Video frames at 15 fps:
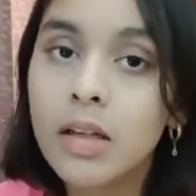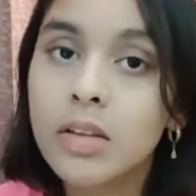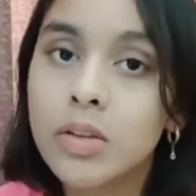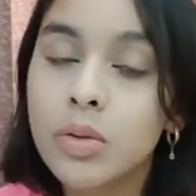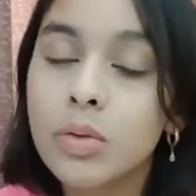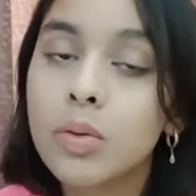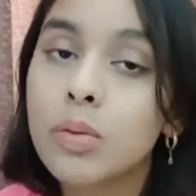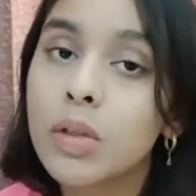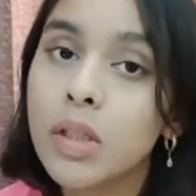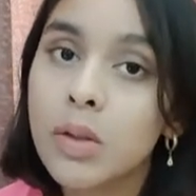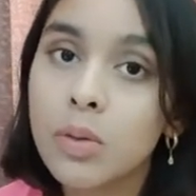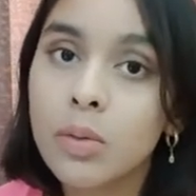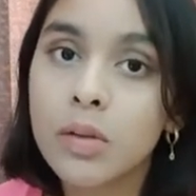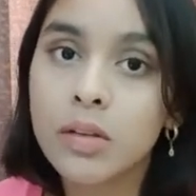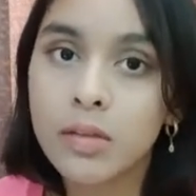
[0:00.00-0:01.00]
Choose only
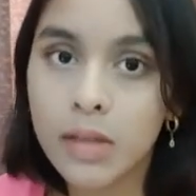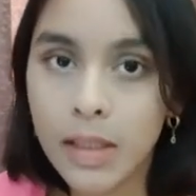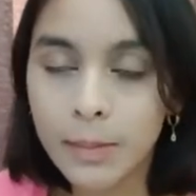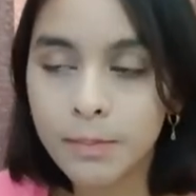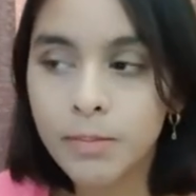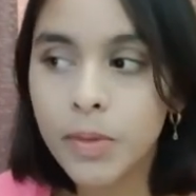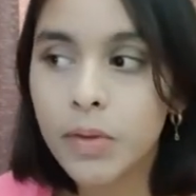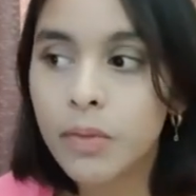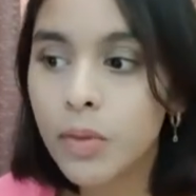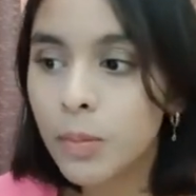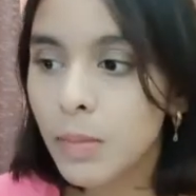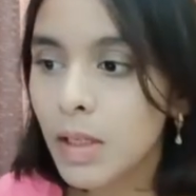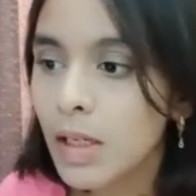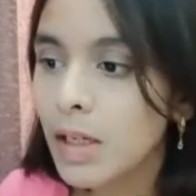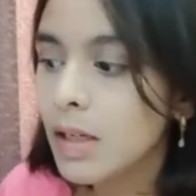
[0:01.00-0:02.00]
two or three. For
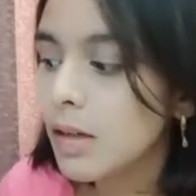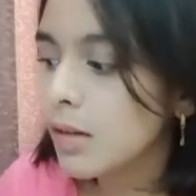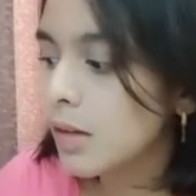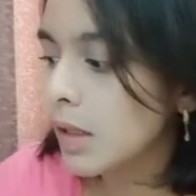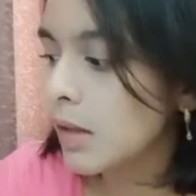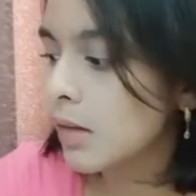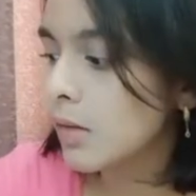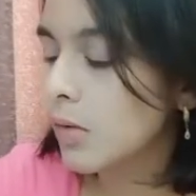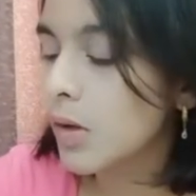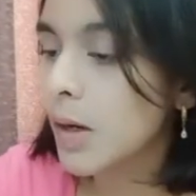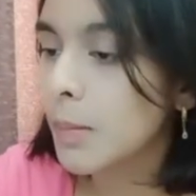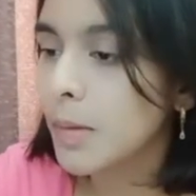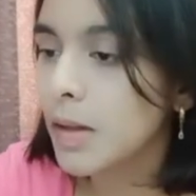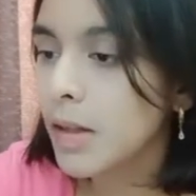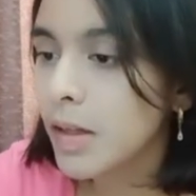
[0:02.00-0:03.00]
me, it is
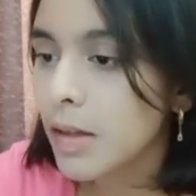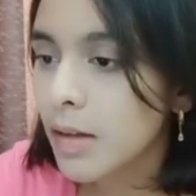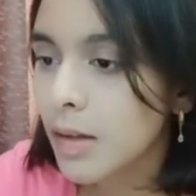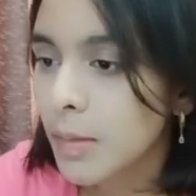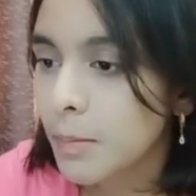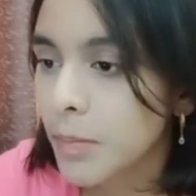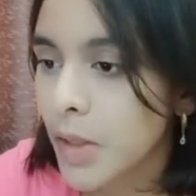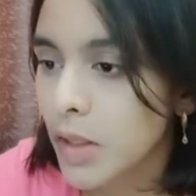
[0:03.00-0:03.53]
Instagram and LinkedIn.